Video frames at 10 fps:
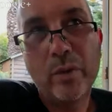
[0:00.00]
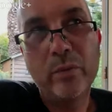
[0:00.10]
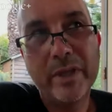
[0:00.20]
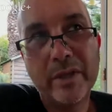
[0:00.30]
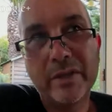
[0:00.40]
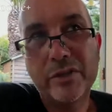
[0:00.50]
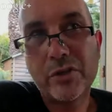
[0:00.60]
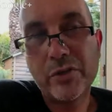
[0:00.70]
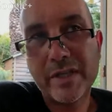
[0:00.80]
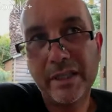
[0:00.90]
When
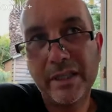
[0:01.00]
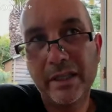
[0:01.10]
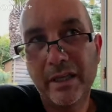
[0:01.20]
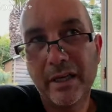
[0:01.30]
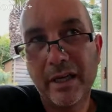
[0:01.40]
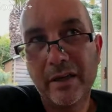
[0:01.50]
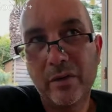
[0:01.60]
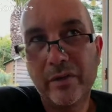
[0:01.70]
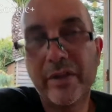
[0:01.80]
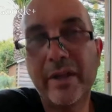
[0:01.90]
we're
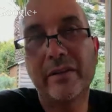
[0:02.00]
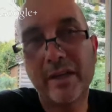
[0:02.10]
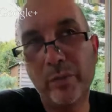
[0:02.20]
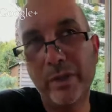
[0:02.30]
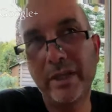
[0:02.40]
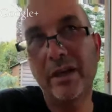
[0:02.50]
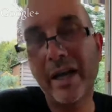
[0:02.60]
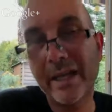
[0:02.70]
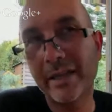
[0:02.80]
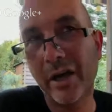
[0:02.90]
choosing, I
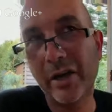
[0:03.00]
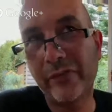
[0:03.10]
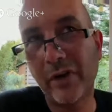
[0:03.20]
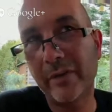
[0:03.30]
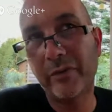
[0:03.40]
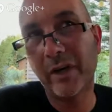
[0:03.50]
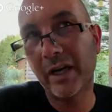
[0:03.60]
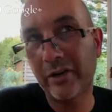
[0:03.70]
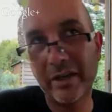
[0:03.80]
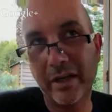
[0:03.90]
get
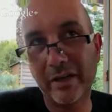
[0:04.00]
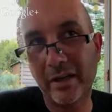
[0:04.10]
notified